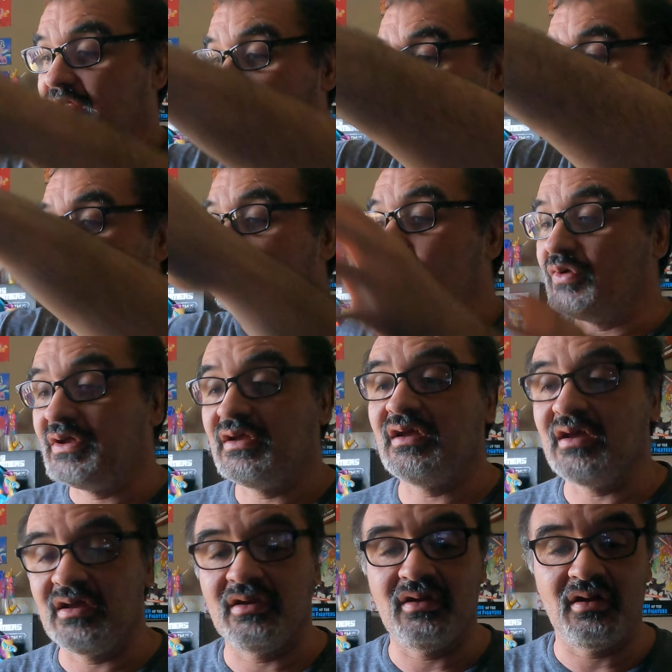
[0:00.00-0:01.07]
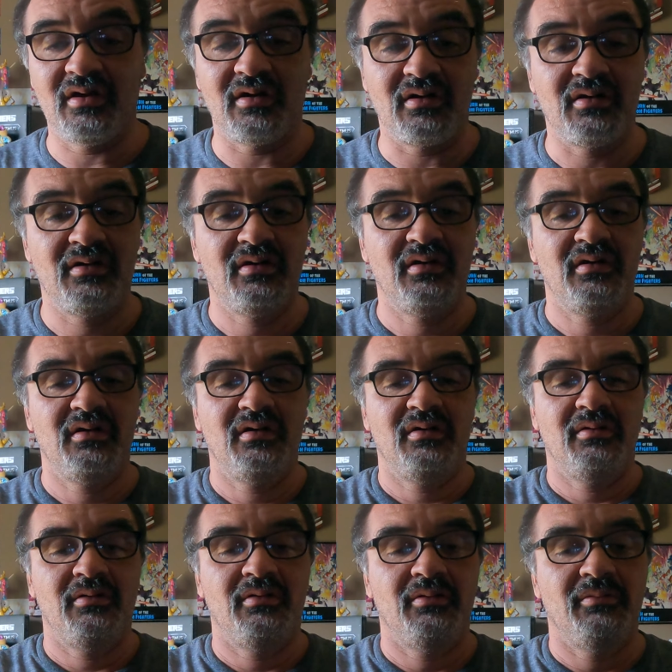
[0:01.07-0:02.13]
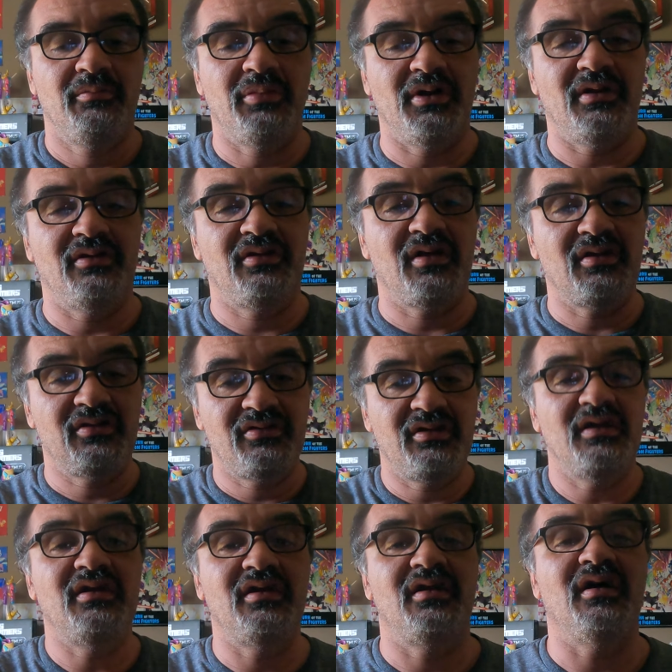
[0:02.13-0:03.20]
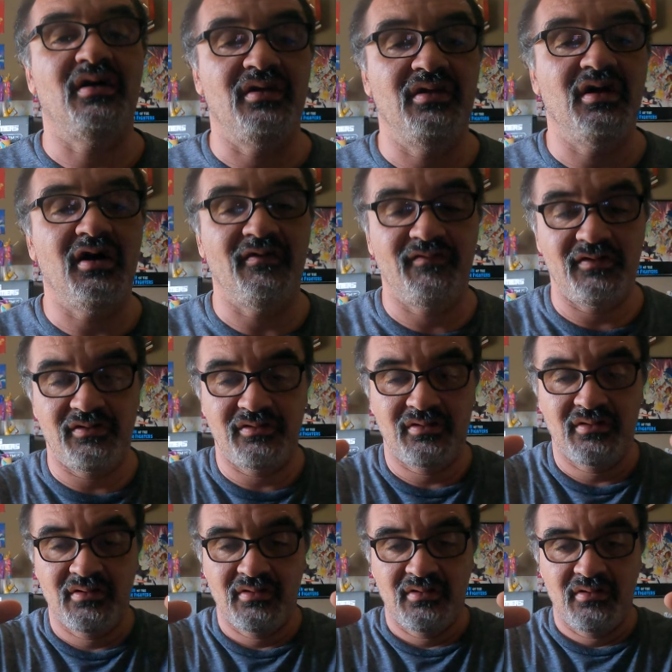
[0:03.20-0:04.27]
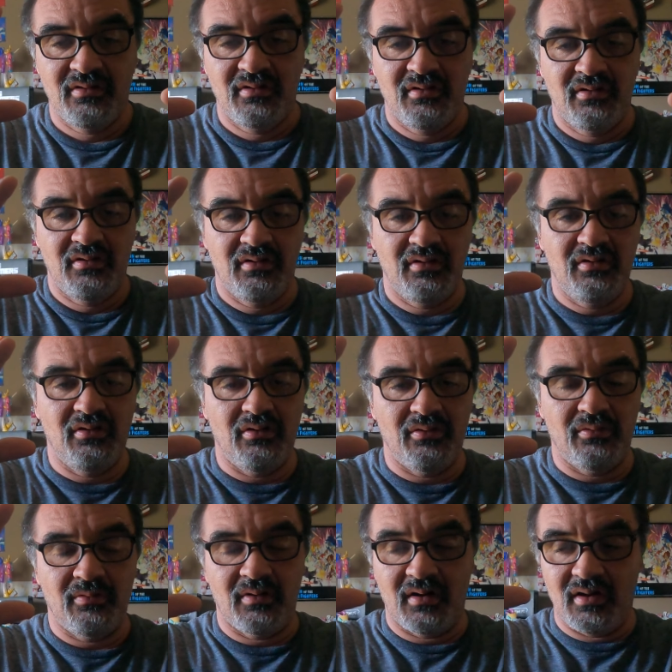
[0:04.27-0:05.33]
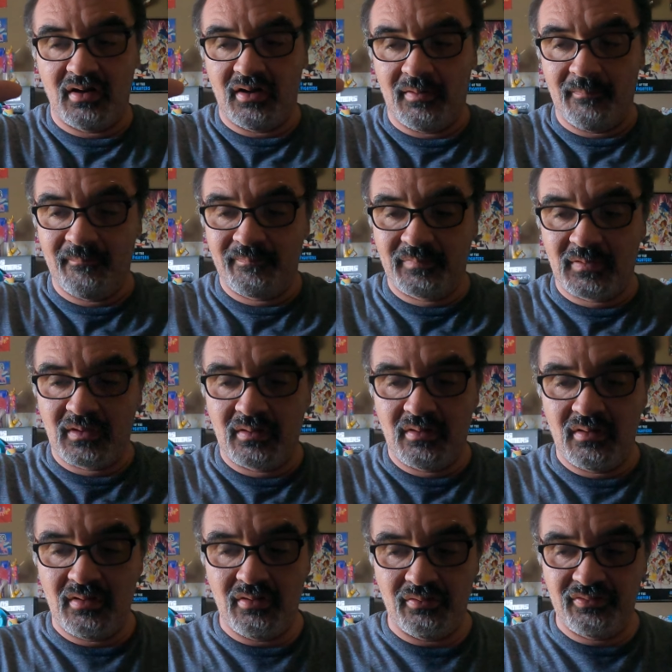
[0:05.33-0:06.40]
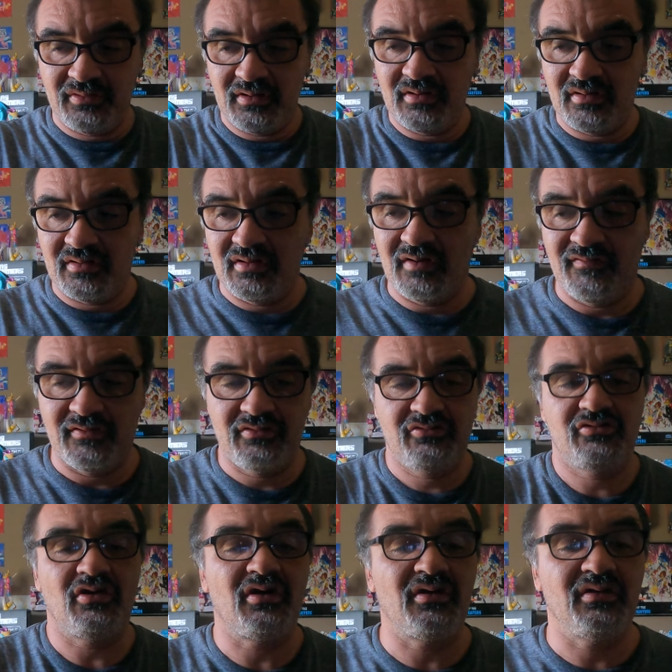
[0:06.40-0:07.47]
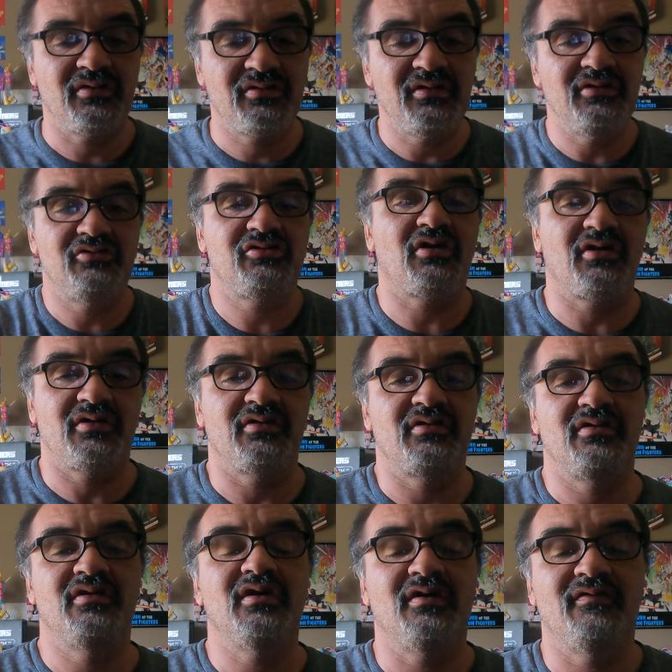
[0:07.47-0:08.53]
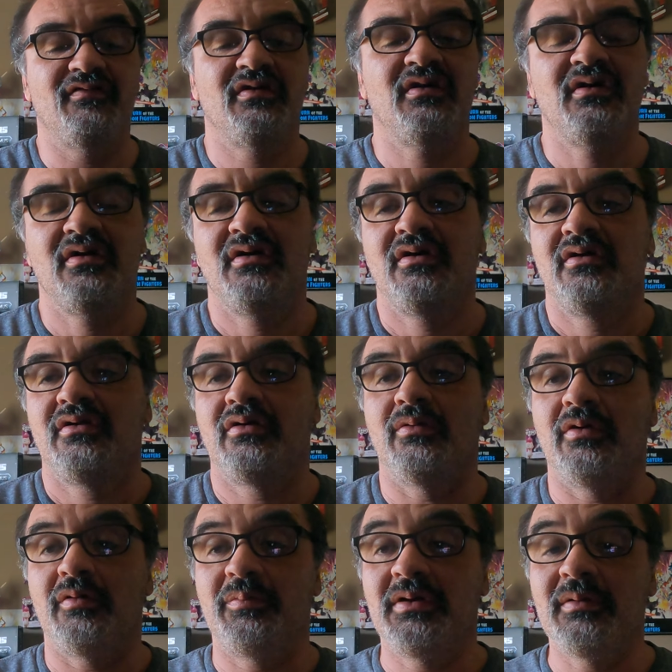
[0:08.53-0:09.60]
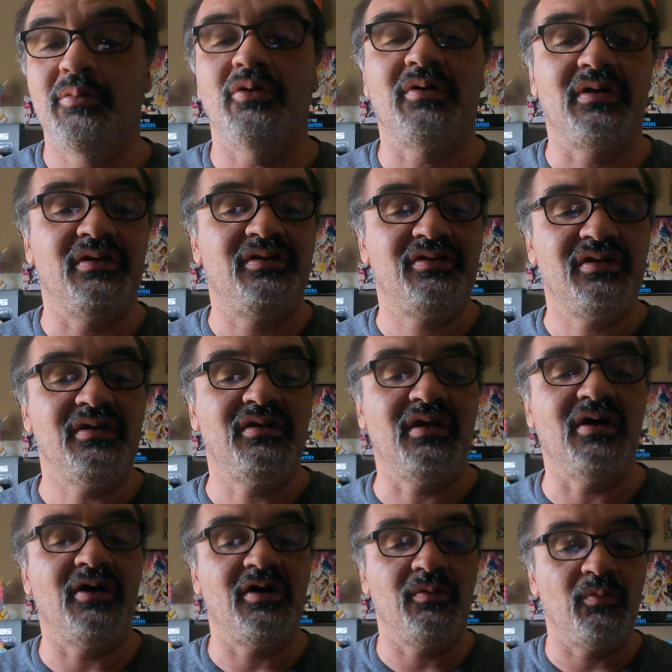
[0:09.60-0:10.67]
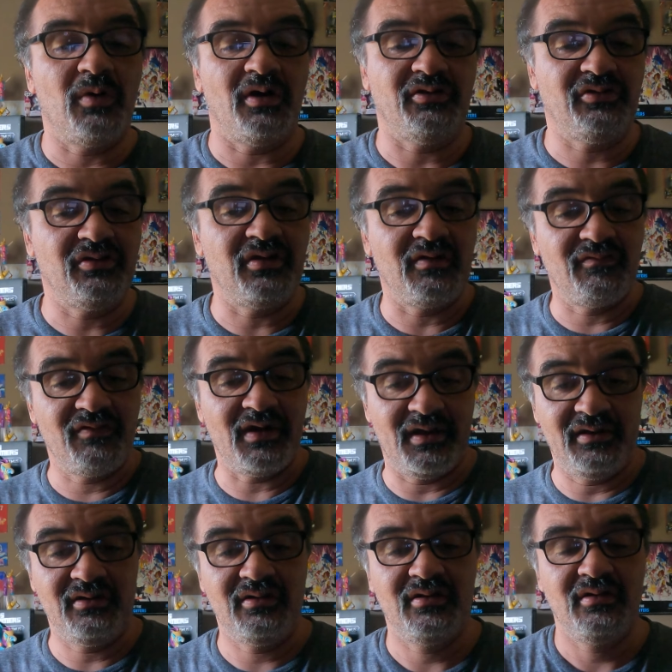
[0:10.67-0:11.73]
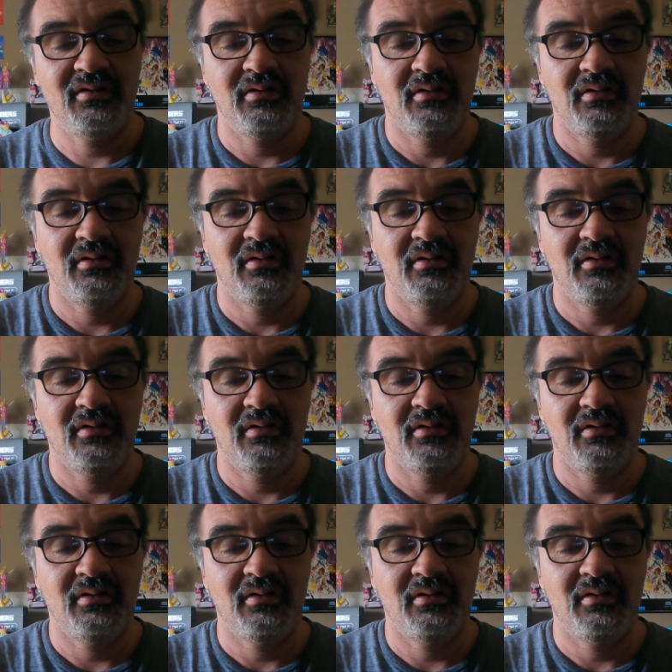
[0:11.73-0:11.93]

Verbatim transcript: they get the ring in there, but it's seated enough. It's, you know, um, you know, seated enough. It's chart seat charted enough to where people can sit there and watch the event.